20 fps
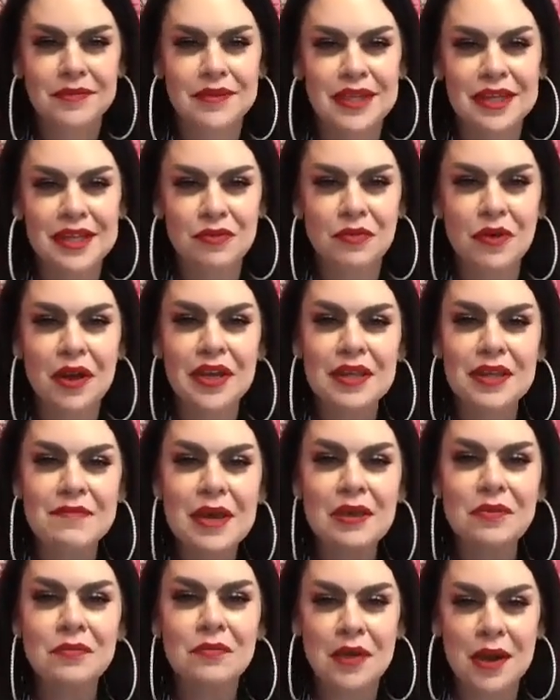And Rocky
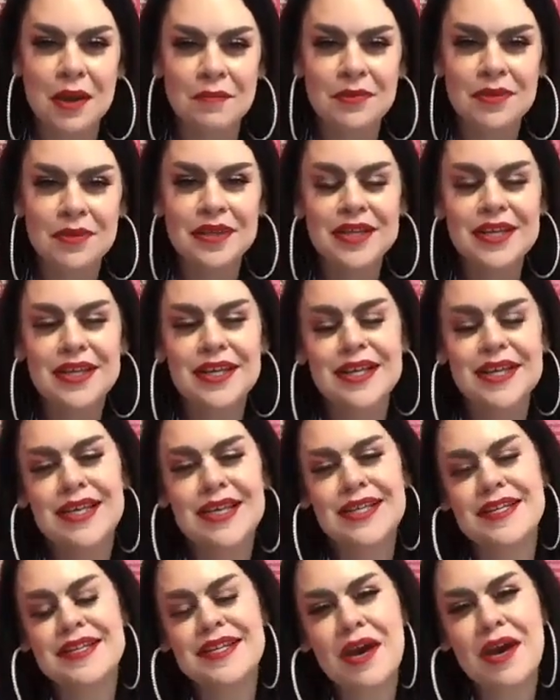Mountain Prep
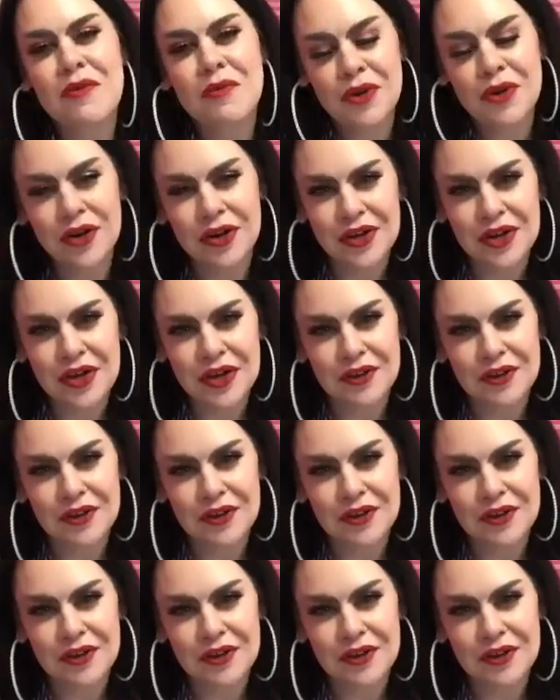is a network